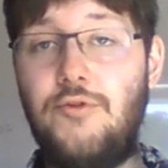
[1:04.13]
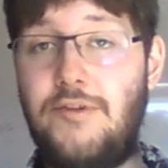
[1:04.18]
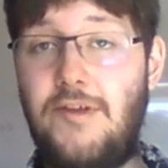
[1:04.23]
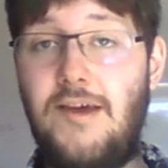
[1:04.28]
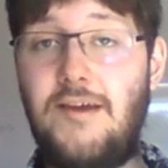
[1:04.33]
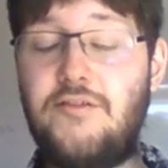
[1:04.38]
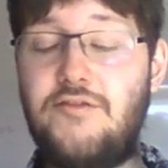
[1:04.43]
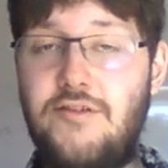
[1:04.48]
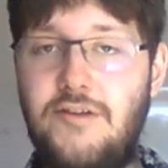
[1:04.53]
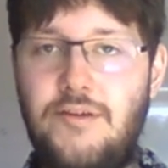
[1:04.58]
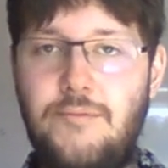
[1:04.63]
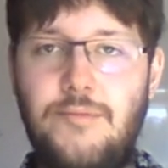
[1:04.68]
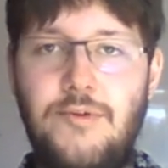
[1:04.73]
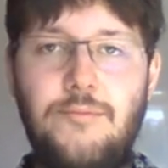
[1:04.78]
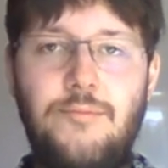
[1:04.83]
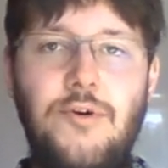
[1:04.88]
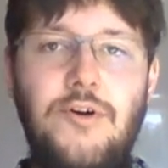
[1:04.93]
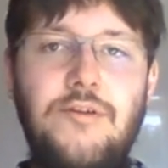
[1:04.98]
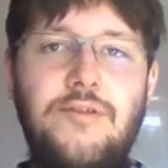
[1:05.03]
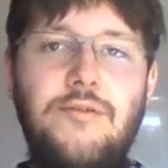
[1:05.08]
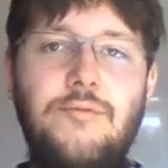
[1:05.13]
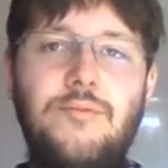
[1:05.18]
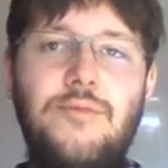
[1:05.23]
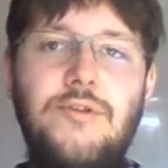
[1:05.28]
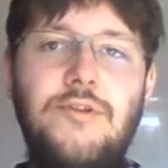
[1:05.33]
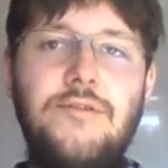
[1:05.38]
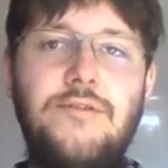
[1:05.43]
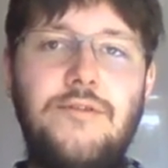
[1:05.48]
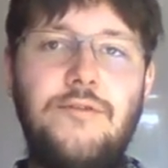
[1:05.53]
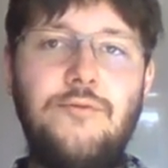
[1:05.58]
actually be
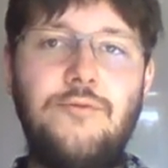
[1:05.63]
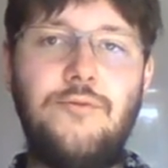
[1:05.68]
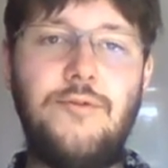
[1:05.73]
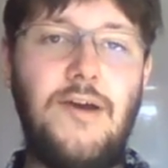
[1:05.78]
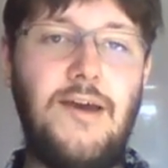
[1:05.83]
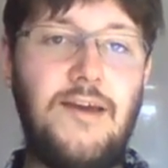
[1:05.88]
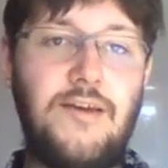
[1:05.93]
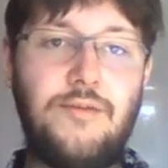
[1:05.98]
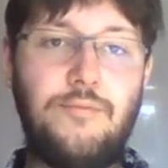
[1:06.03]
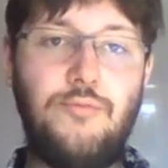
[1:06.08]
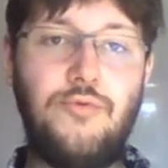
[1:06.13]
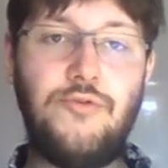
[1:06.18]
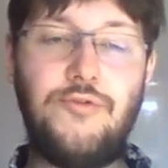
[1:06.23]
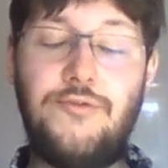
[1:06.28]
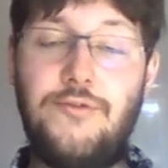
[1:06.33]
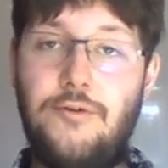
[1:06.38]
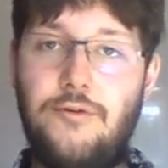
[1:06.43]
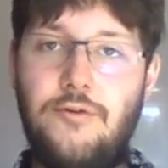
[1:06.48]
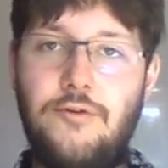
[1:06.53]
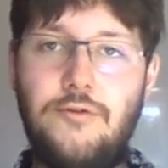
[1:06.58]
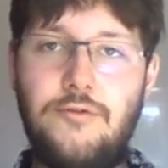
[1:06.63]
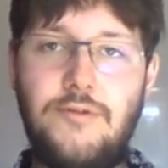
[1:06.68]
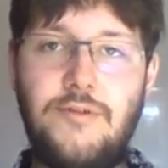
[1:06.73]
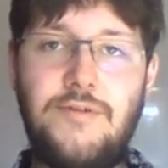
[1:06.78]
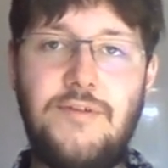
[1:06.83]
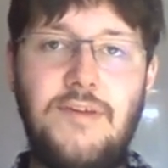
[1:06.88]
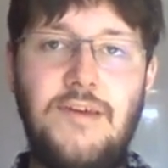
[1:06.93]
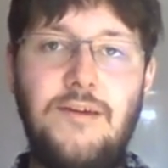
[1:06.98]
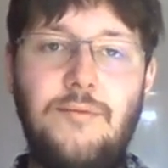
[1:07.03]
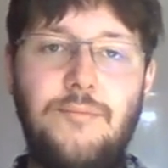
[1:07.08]
possible to export the whole
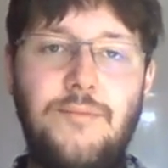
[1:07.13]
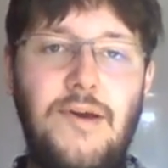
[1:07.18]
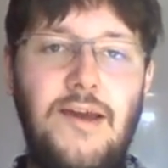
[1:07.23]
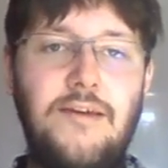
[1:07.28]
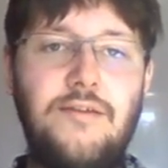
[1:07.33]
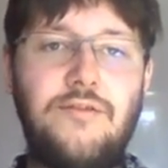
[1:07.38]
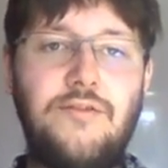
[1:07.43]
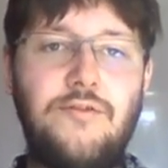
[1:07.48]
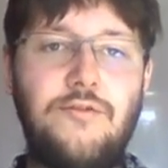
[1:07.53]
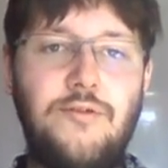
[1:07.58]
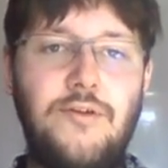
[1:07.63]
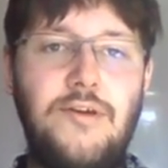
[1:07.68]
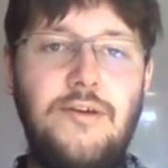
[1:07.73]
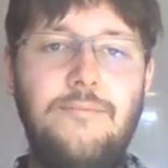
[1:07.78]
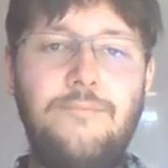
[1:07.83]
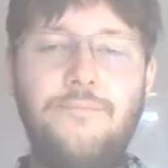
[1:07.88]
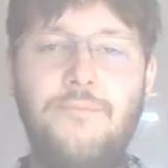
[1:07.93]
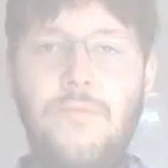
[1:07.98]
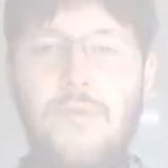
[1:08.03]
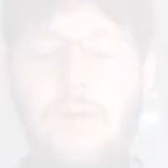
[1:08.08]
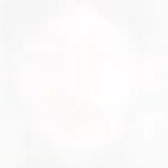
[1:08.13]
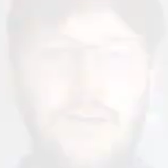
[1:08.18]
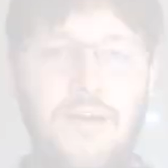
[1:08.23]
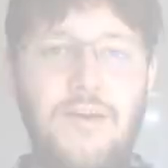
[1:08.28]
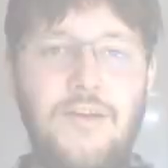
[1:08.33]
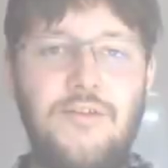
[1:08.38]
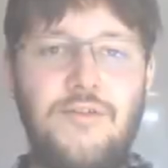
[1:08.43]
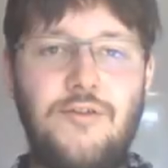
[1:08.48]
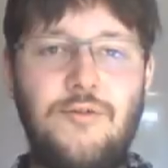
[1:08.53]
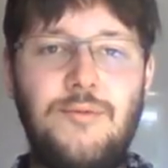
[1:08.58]
CM base tree.
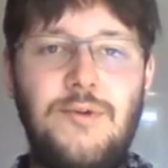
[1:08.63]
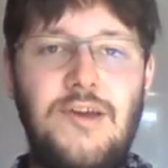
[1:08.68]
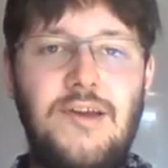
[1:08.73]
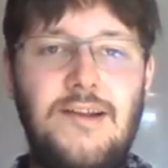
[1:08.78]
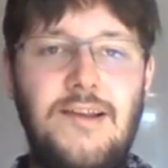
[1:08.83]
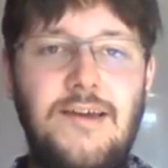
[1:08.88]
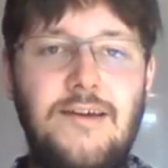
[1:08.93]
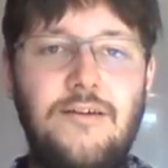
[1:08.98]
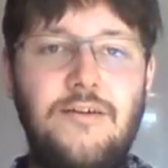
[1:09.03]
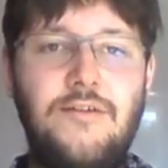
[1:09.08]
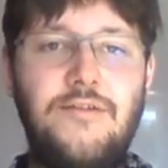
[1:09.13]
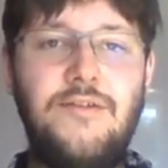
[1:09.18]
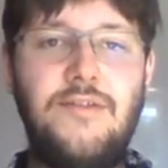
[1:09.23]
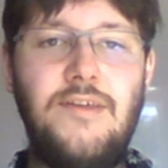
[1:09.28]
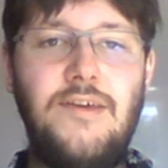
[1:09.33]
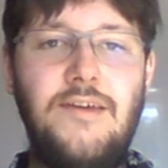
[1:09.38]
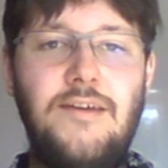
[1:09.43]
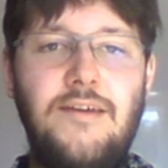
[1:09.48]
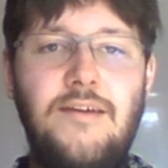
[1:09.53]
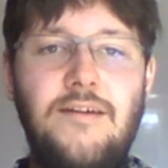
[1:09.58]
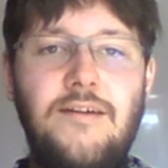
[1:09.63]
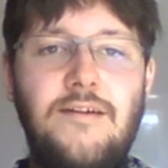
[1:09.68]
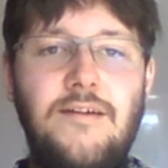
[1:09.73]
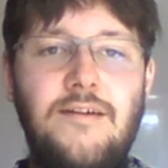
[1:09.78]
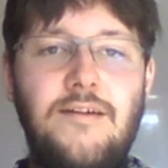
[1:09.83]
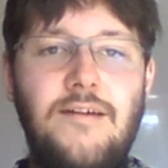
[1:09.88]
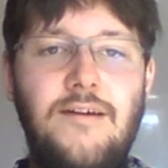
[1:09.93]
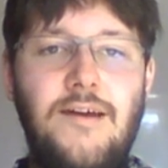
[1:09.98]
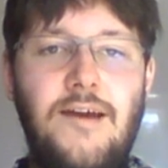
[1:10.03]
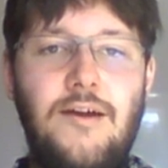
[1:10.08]
So we click on
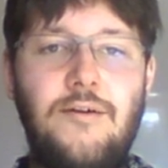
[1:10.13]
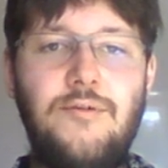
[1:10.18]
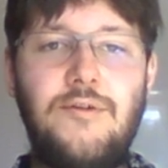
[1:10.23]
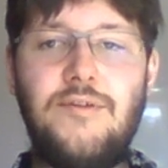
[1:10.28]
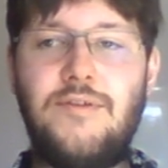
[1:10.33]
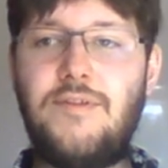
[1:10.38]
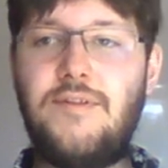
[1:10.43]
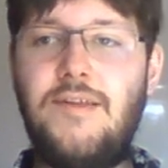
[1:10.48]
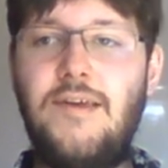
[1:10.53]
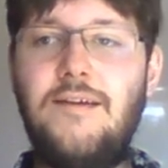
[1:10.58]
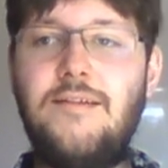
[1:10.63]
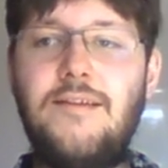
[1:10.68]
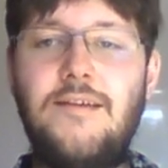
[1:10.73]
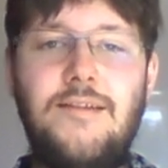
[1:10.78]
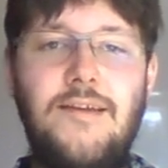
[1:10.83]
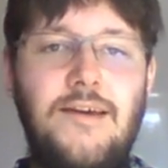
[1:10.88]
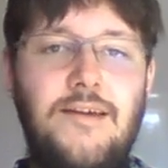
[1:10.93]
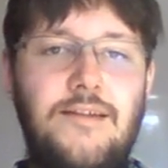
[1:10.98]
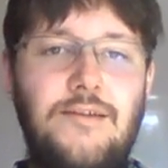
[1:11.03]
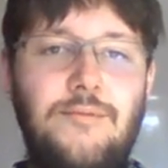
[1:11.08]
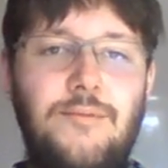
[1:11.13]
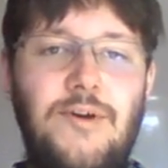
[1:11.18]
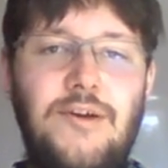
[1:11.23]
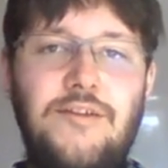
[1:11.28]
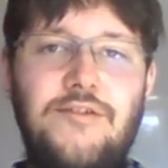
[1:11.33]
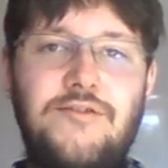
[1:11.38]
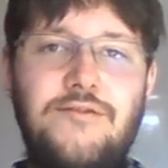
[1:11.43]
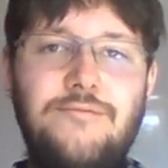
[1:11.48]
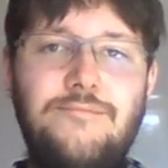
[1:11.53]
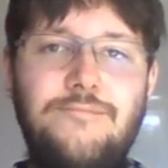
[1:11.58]
the Ares Telnet
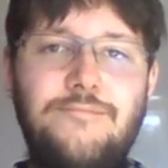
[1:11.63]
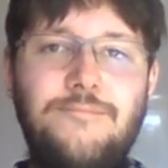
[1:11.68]
activation,